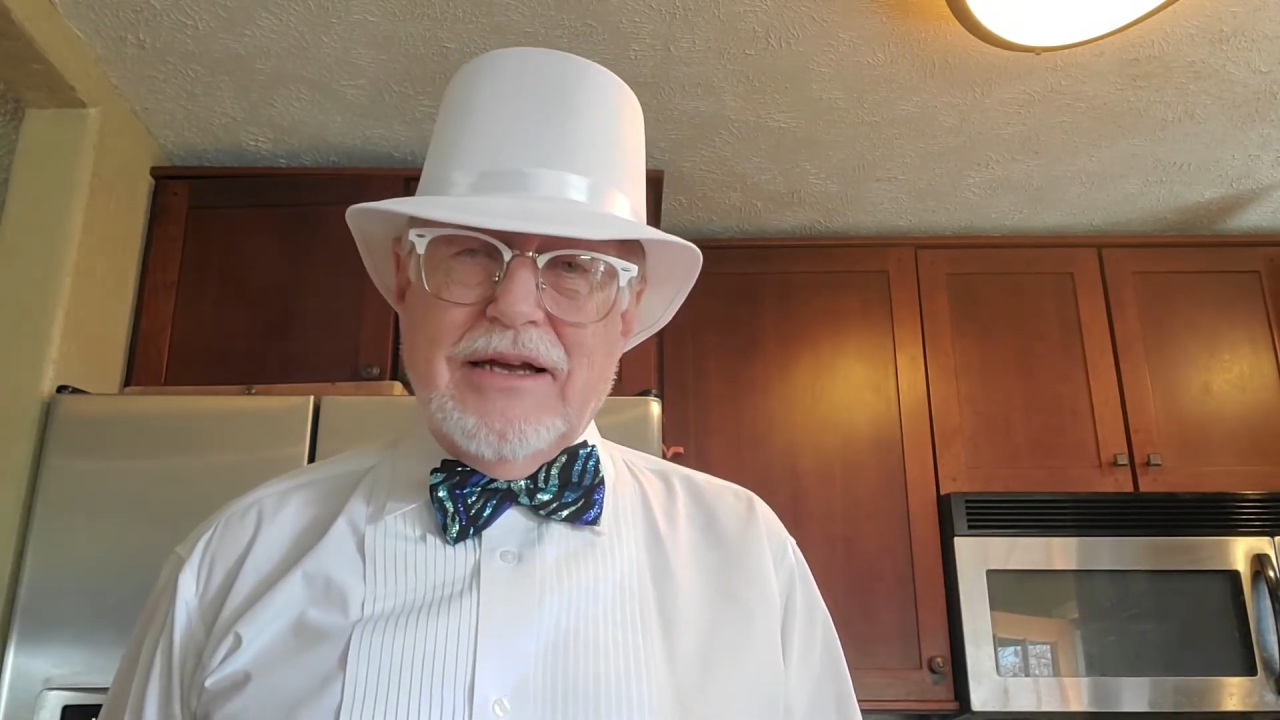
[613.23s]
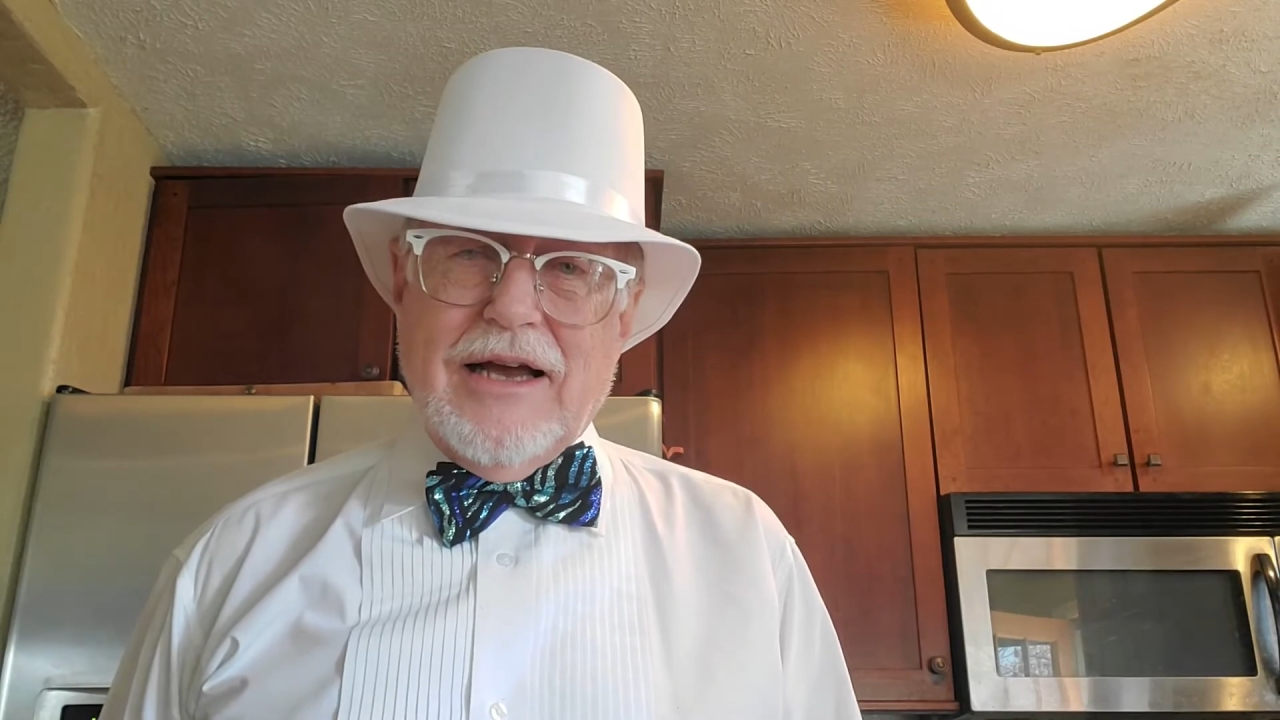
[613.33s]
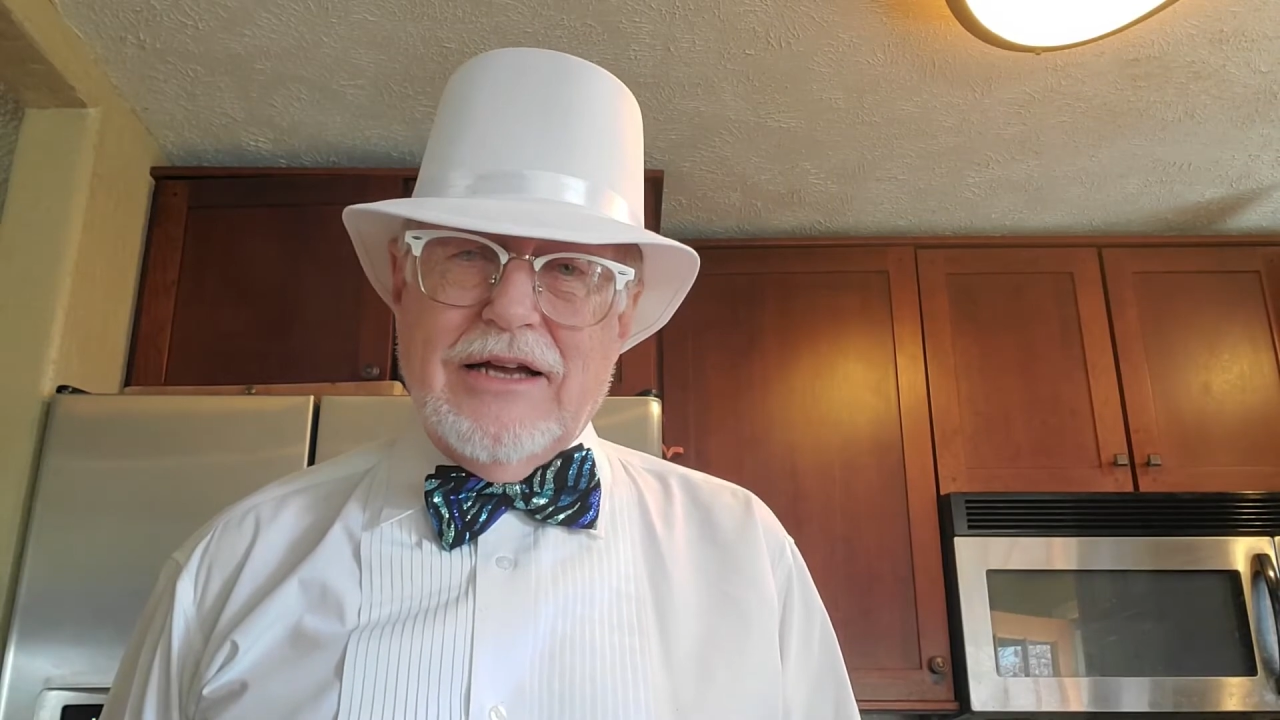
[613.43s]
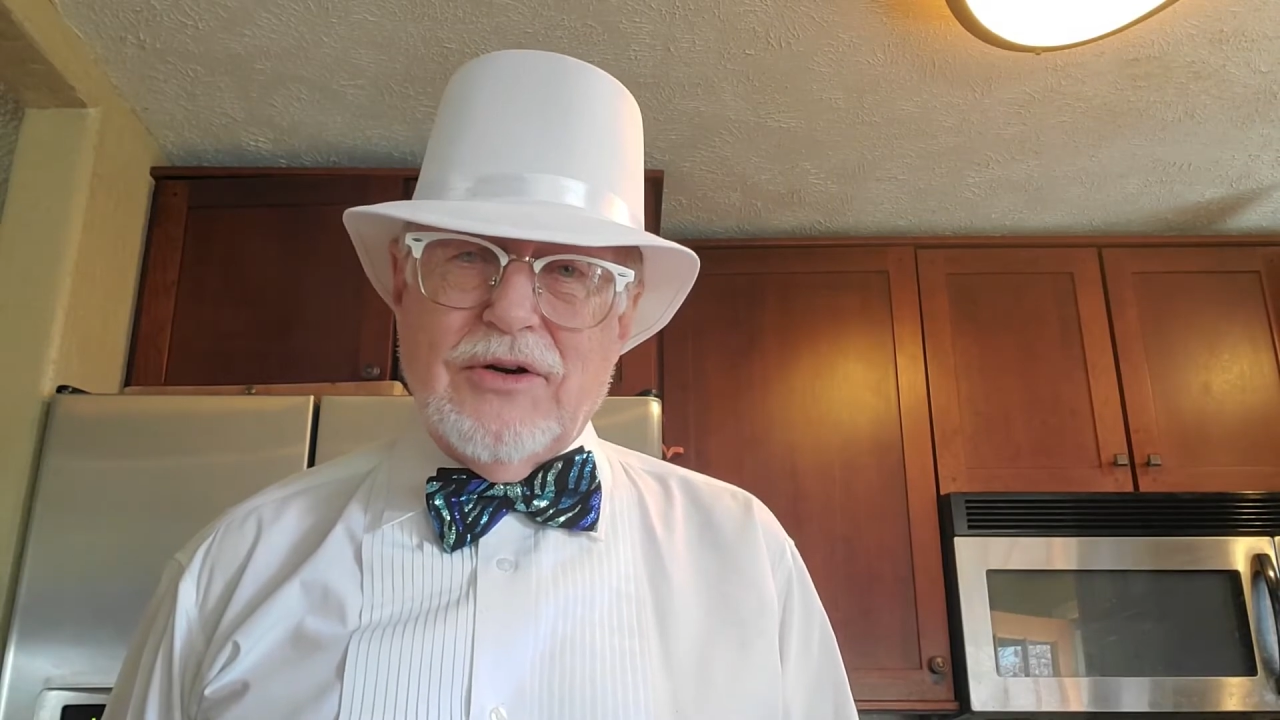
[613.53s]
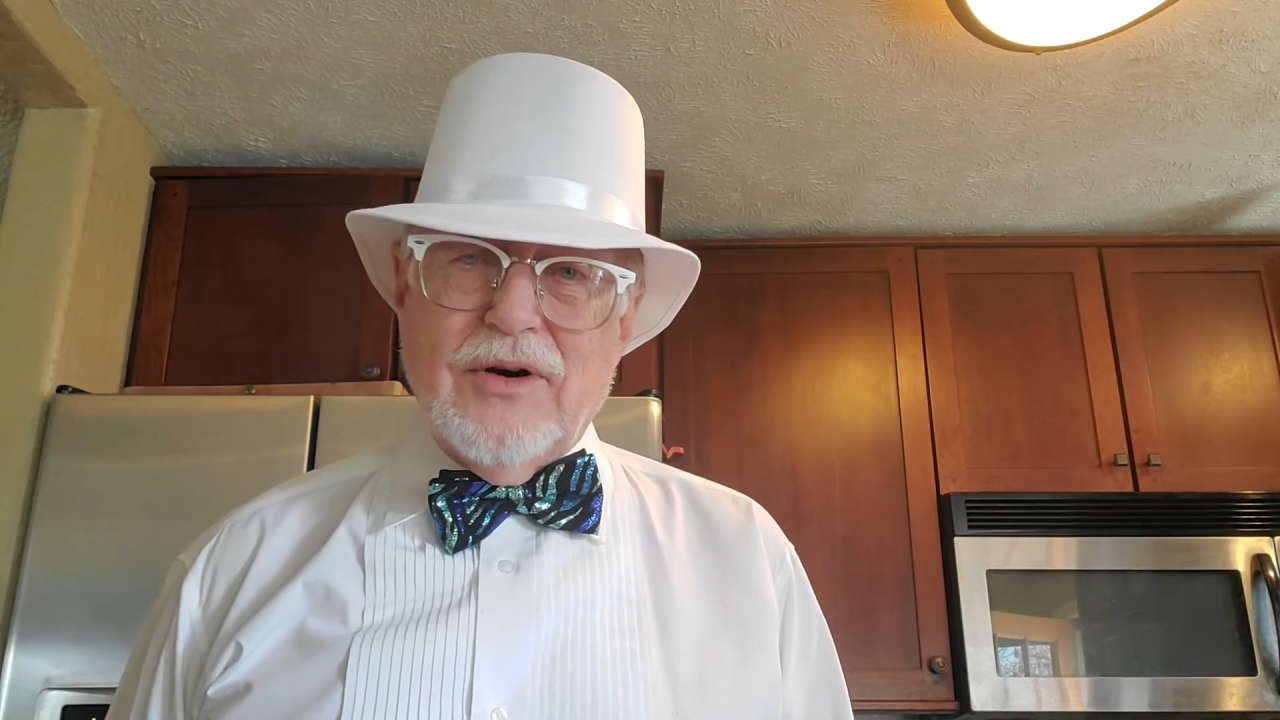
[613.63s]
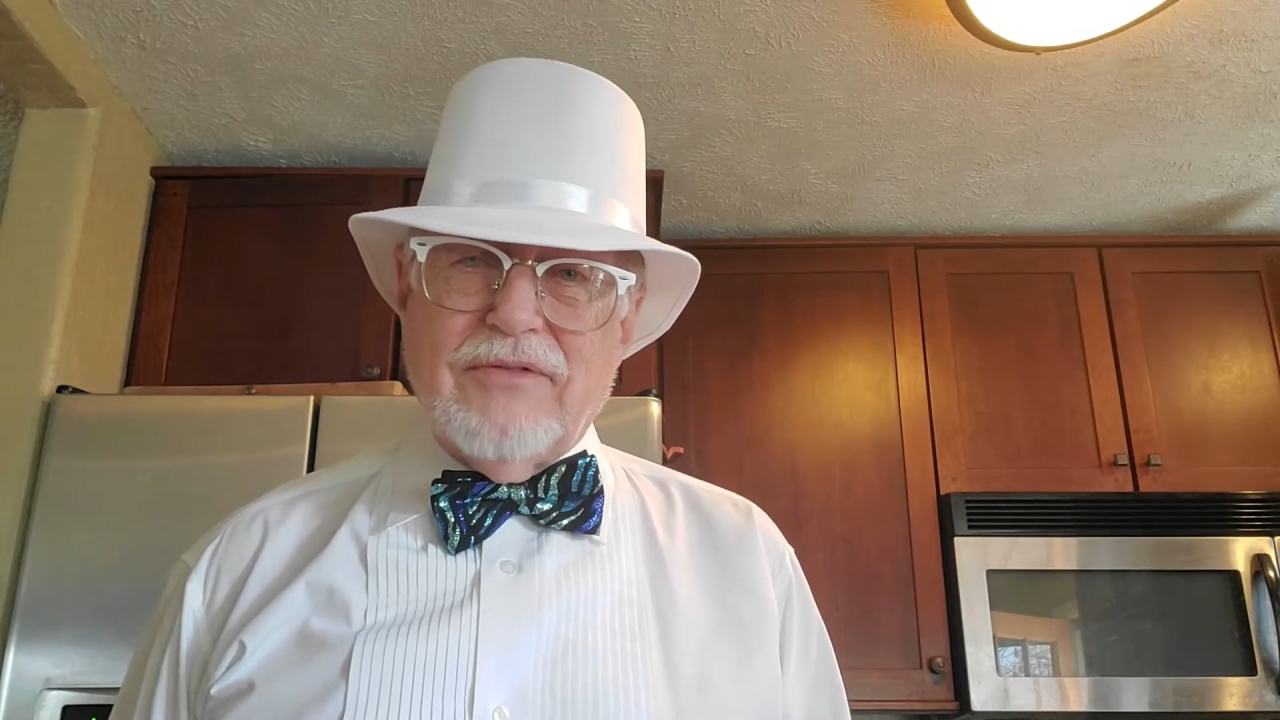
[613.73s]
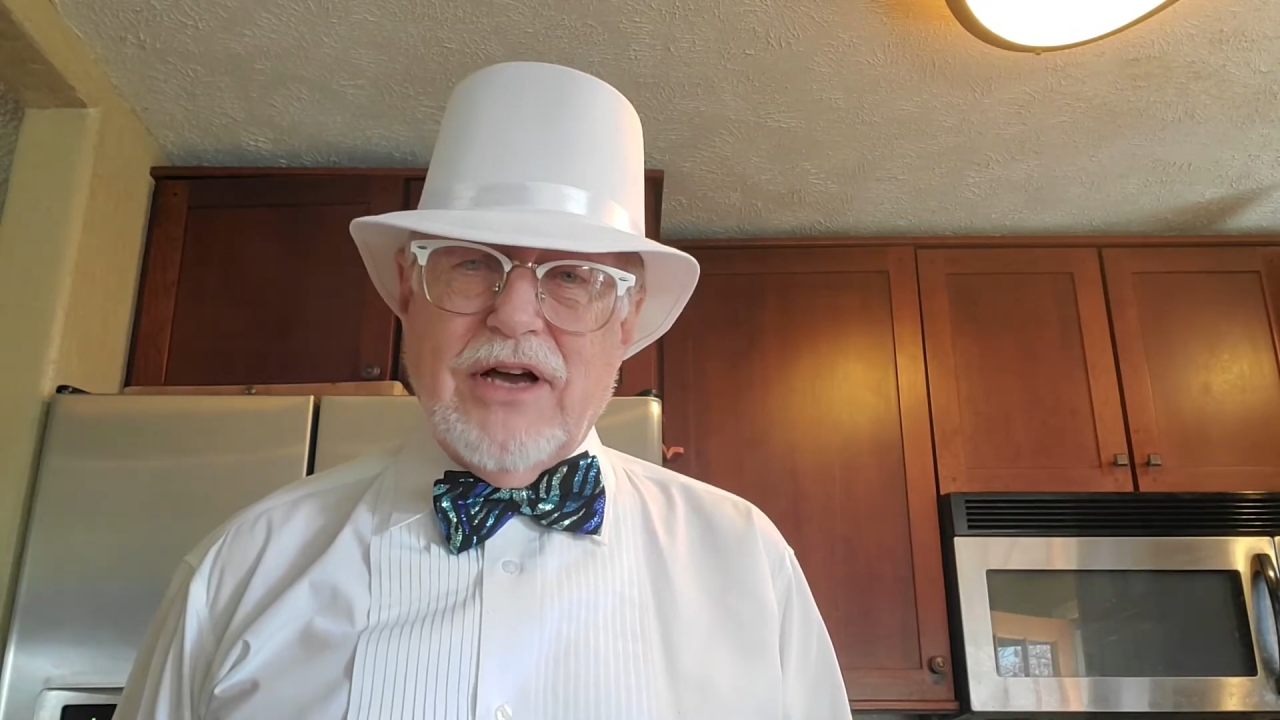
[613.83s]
I know I've